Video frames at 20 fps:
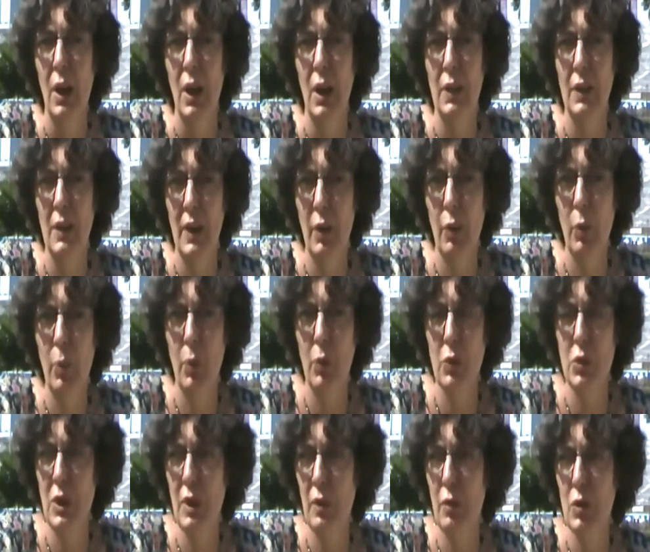and Health
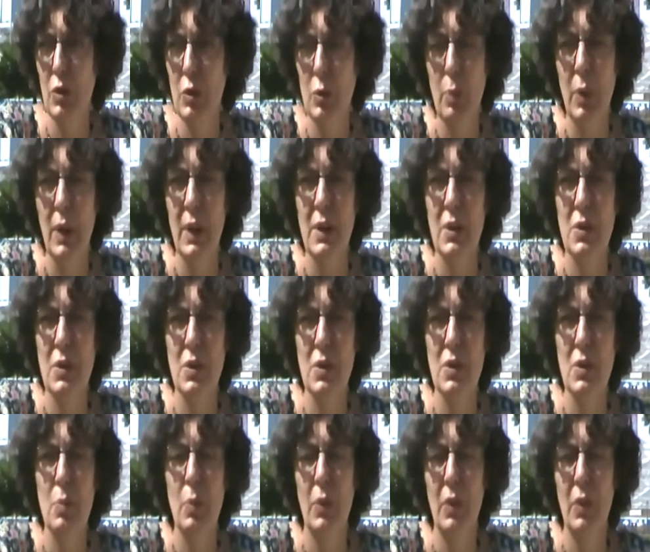Watch have two places.